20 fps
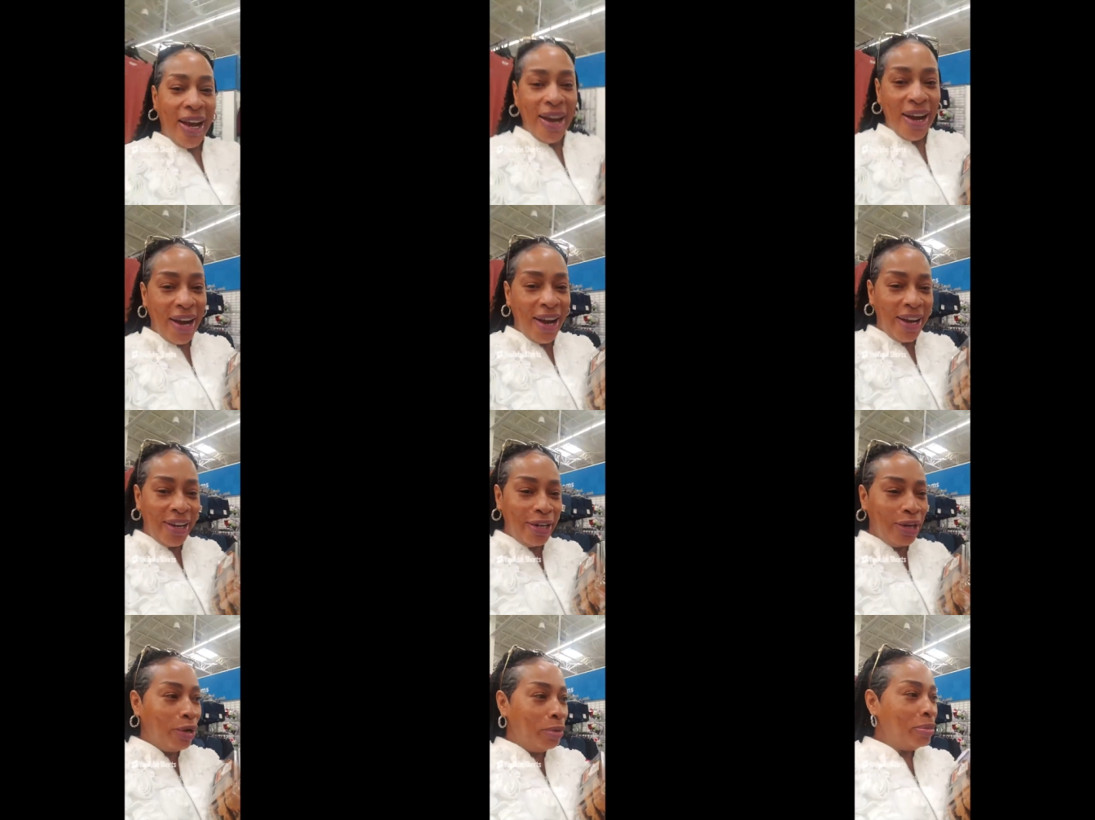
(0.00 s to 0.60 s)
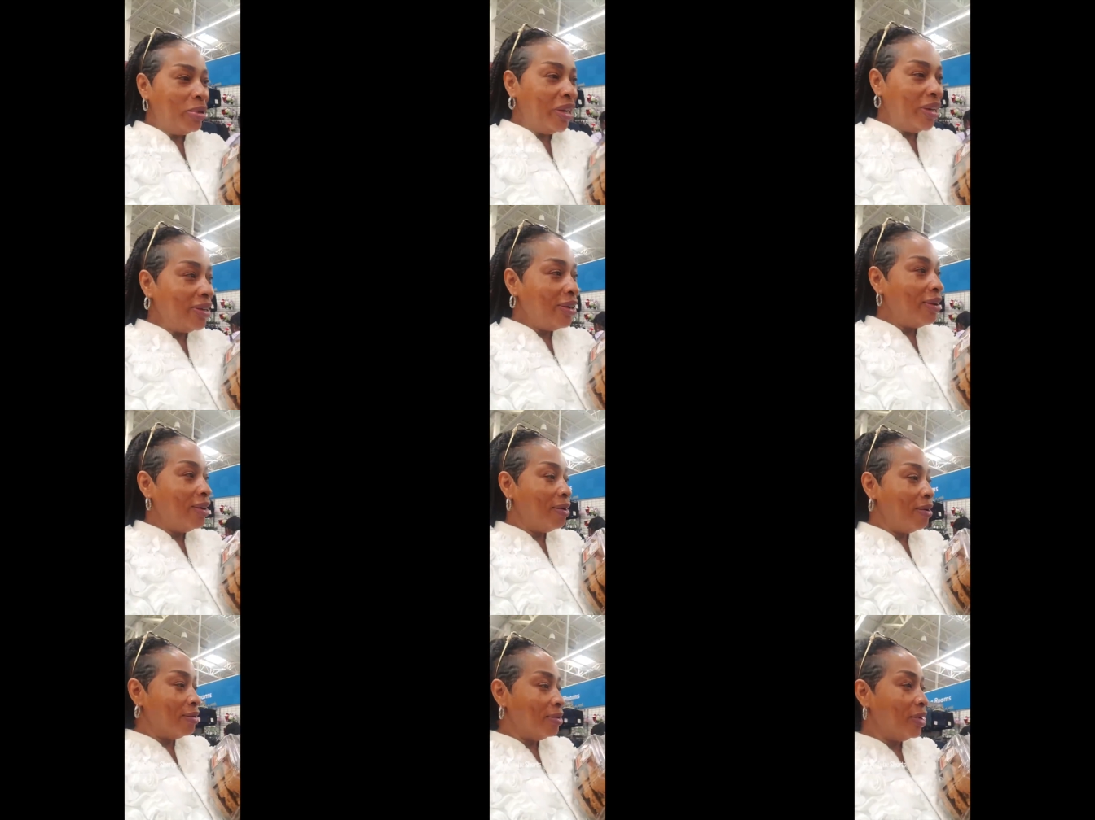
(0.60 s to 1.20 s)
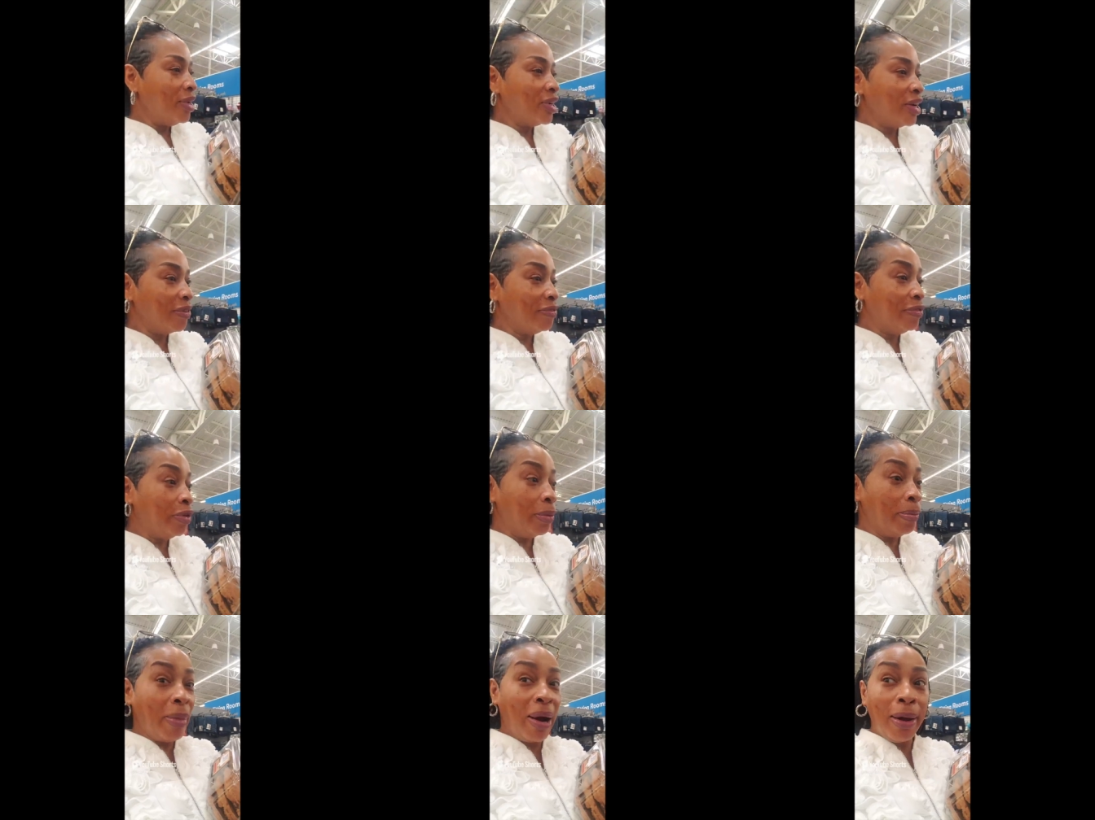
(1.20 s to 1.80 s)
I am in here looking
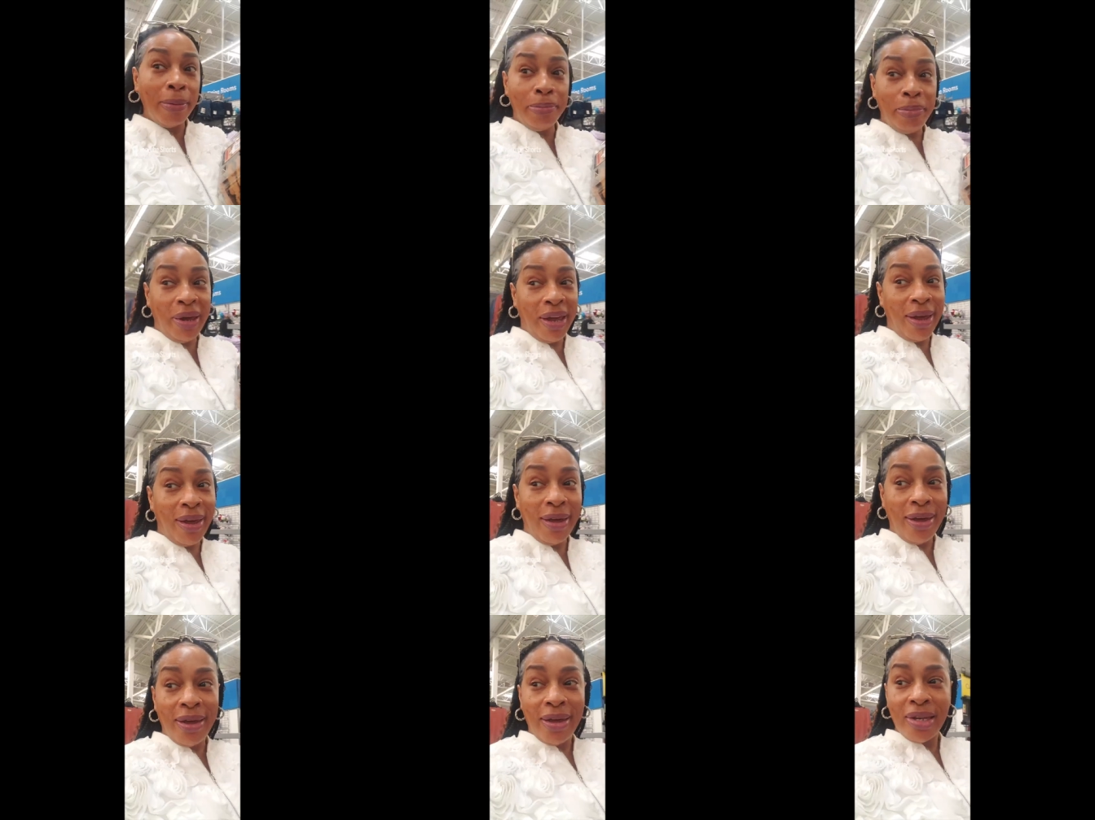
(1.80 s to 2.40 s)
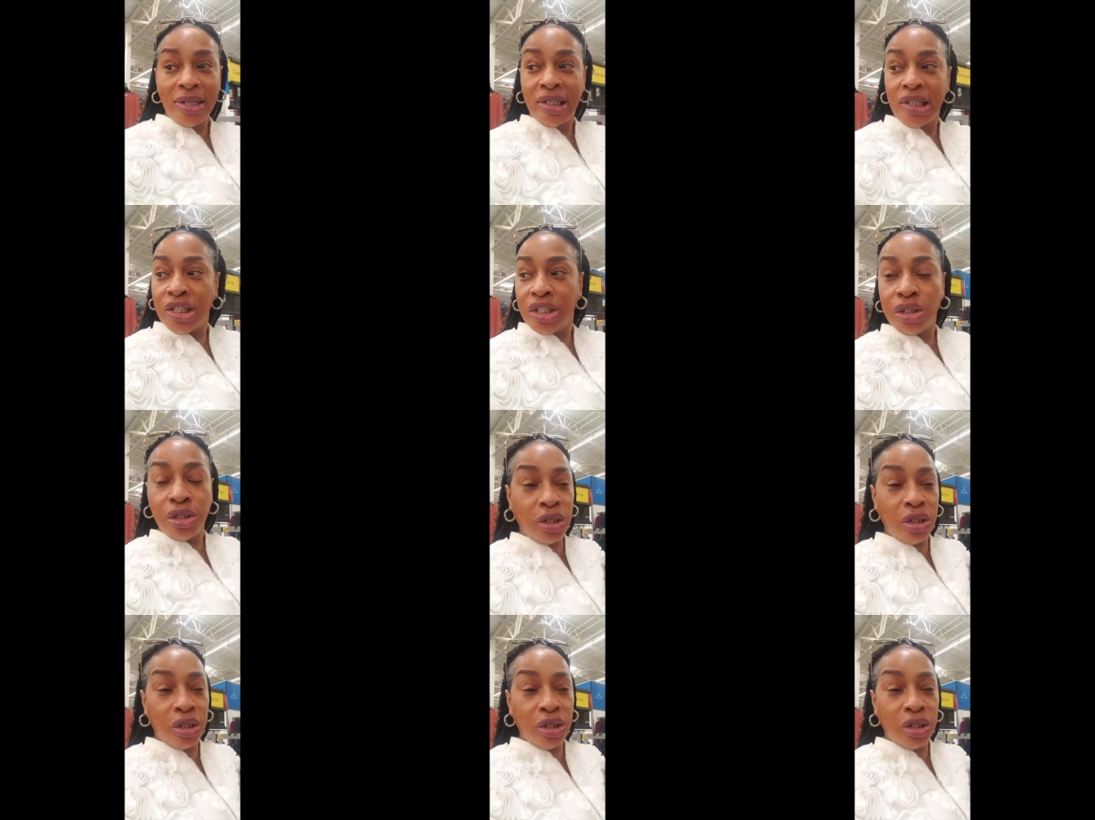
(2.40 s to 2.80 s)
for my pants